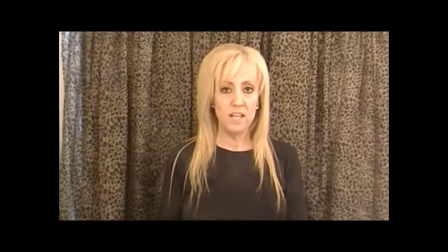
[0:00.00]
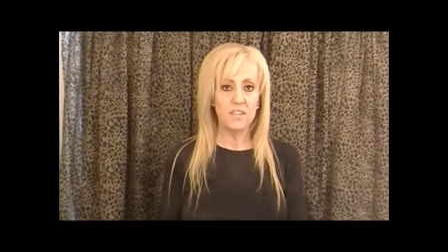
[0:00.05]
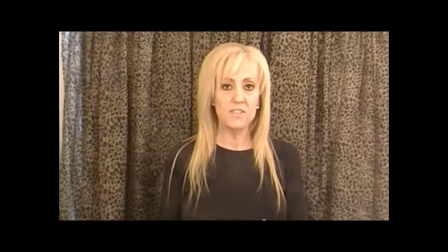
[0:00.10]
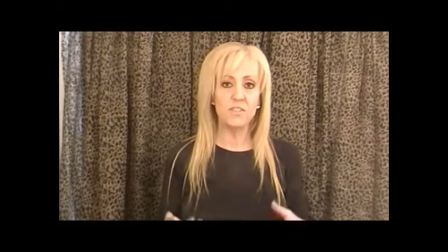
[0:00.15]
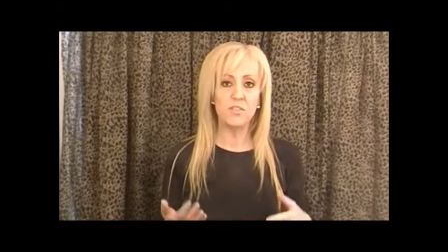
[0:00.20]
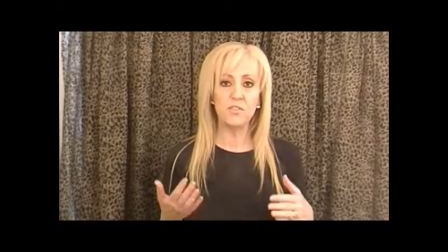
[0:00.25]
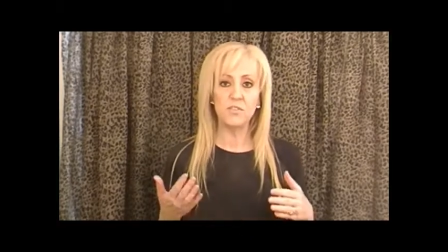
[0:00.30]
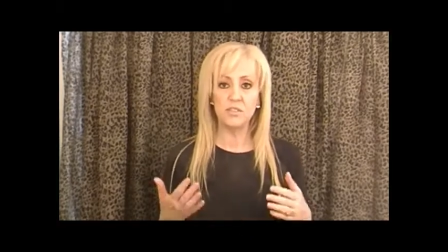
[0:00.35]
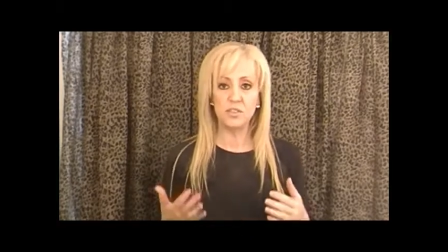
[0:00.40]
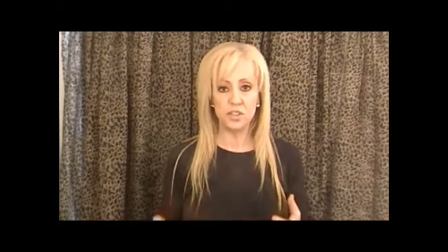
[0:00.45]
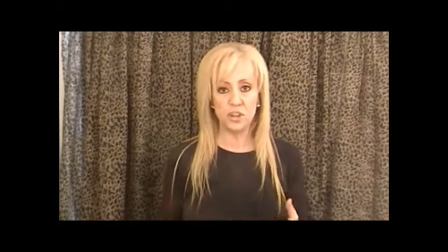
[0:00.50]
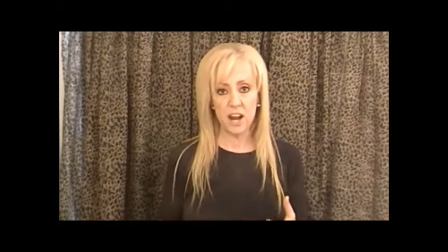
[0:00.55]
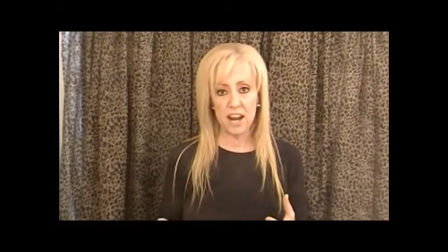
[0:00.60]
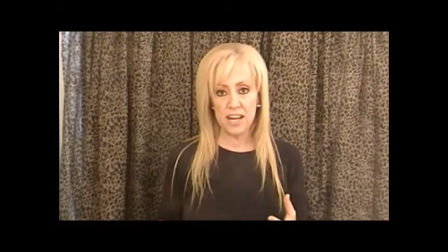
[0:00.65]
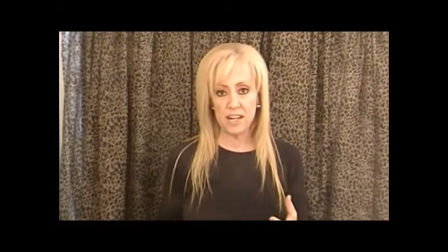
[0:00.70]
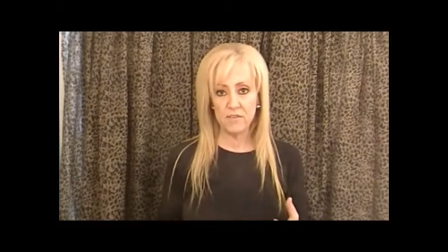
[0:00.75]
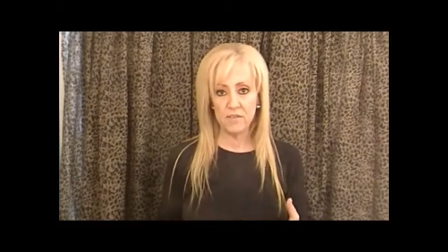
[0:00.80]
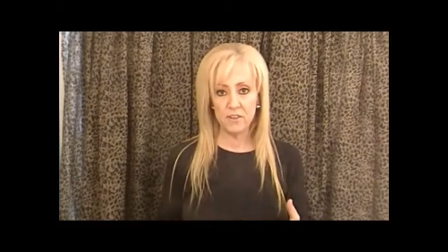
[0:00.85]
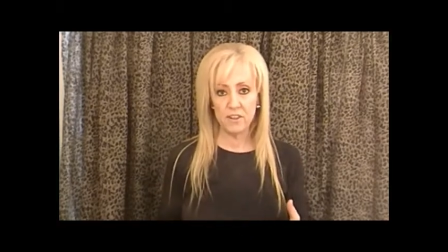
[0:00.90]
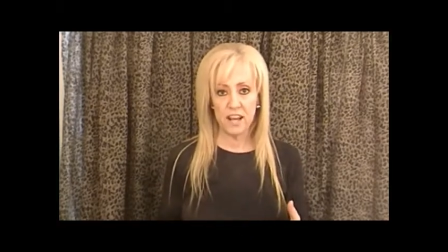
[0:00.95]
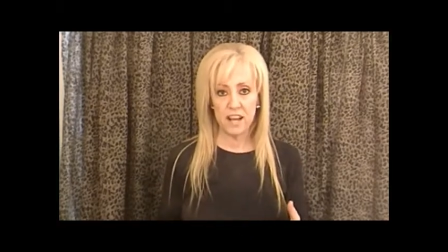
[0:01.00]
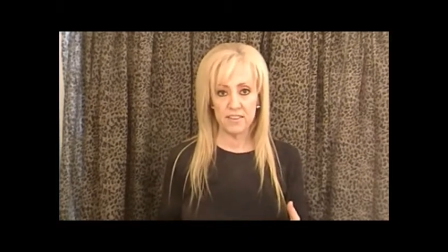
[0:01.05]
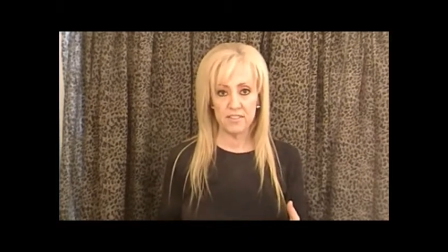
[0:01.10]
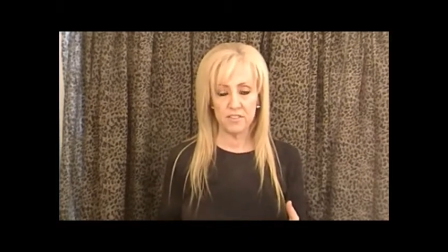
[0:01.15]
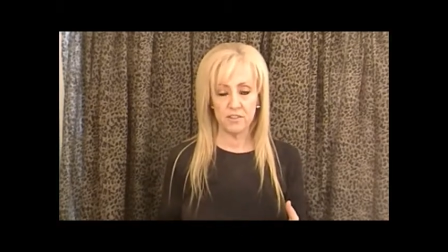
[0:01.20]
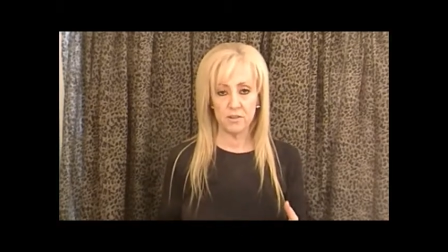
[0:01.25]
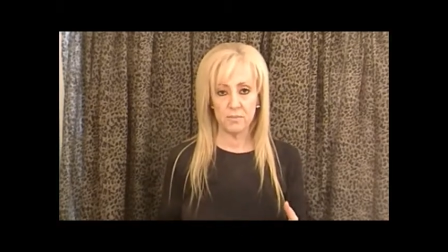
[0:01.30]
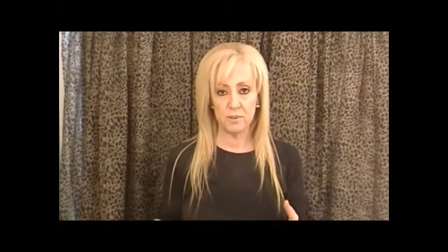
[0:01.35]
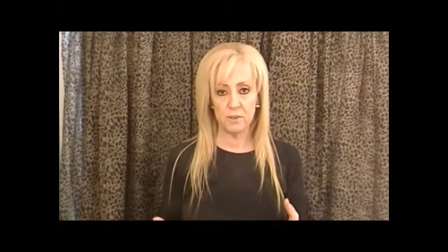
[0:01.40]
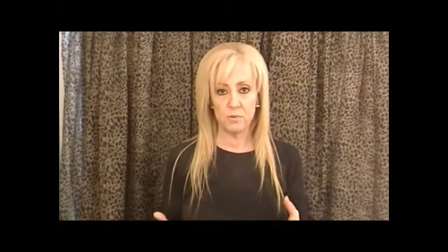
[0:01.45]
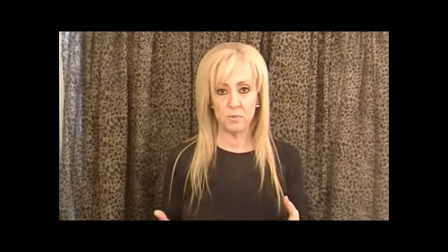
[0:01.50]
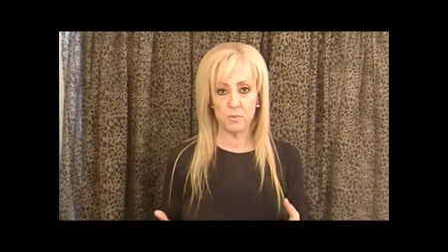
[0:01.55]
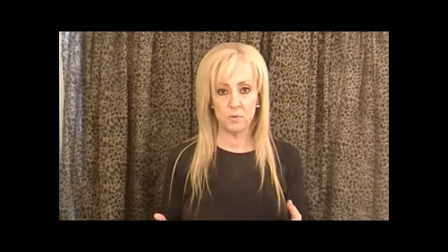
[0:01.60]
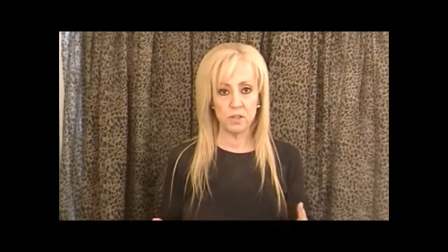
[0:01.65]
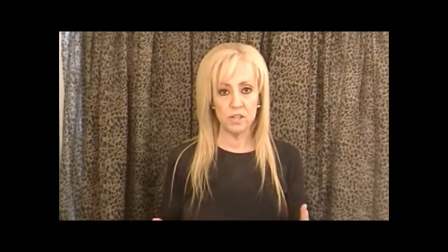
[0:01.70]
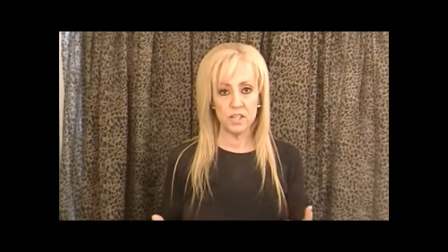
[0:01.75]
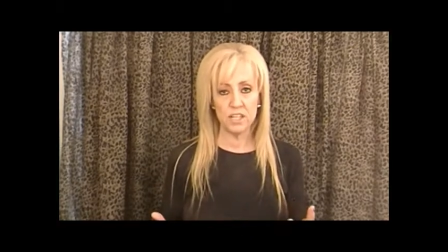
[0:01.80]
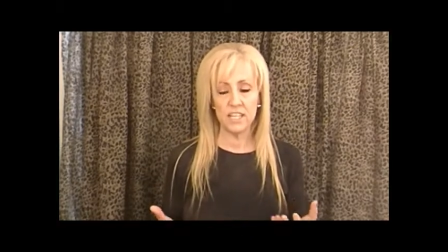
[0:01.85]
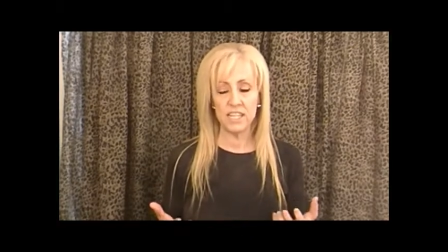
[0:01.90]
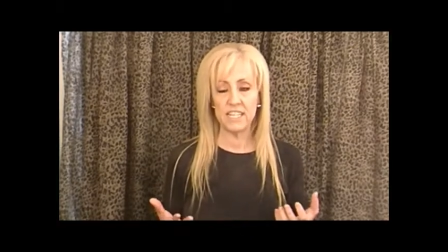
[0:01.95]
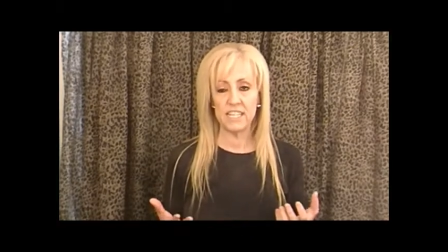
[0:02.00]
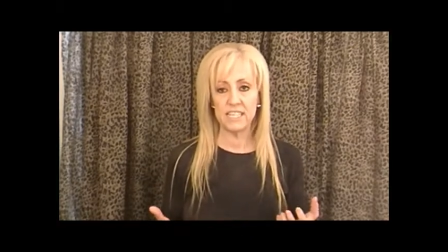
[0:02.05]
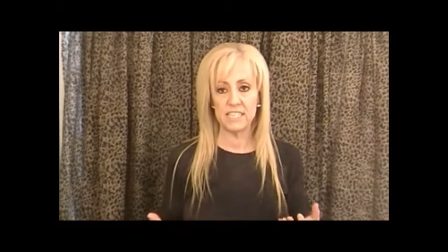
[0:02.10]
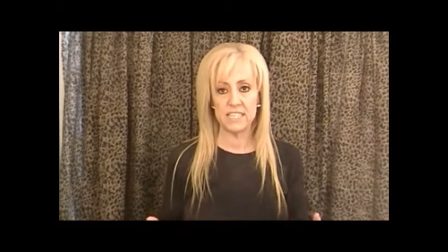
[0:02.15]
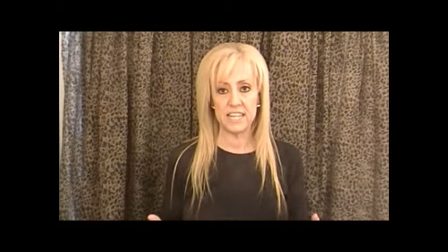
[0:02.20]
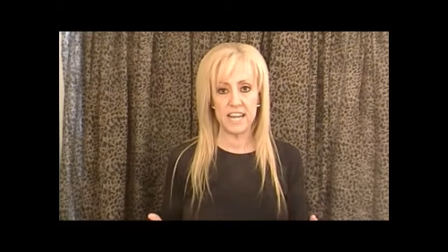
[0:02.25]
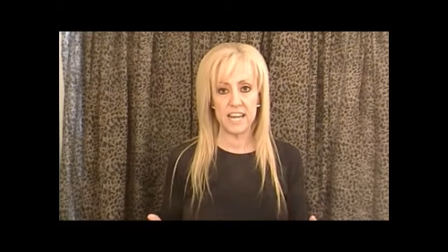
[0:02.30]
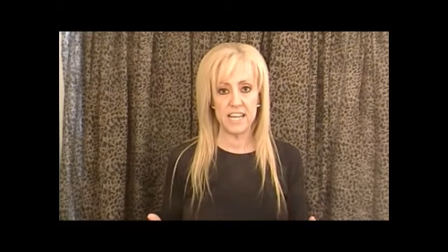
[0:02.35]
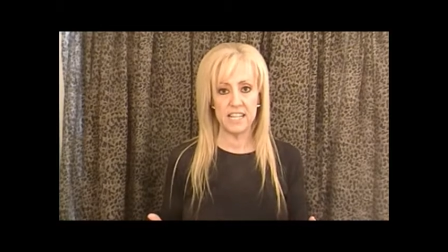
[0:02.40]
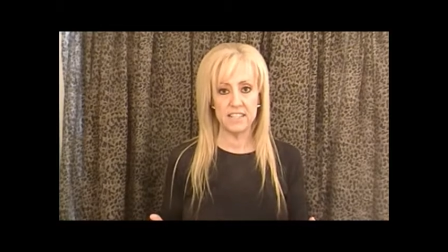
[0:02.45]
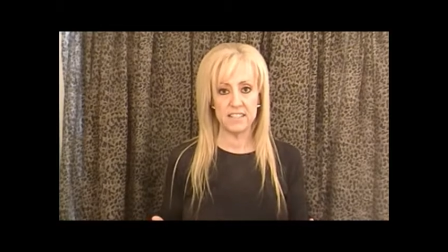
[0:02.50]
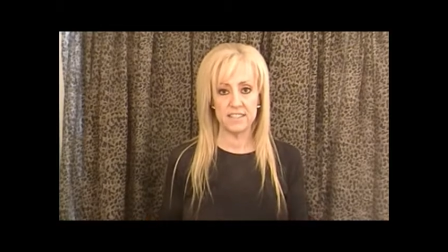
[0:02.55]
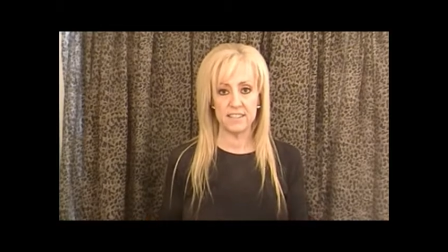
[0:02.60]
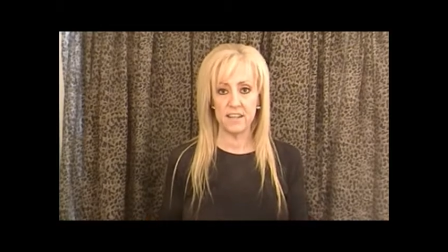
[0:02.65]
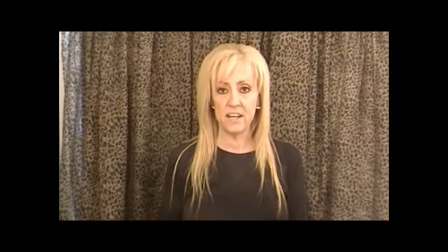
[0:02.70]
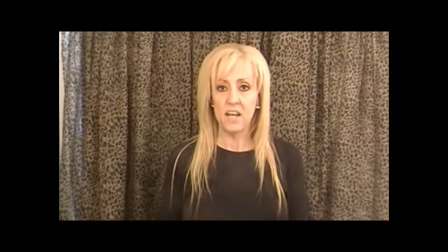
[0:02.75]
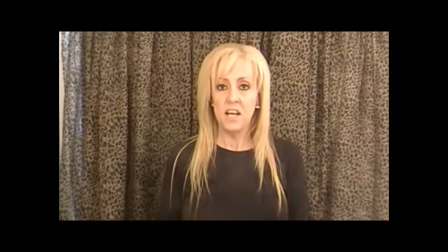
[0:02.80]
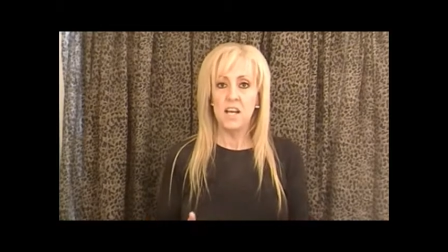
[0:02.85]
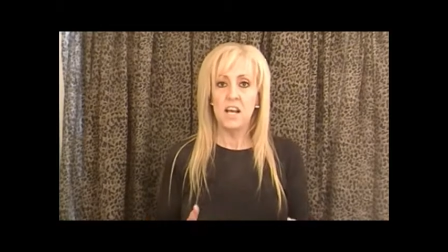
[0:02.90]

so the training for that's going to be really intense,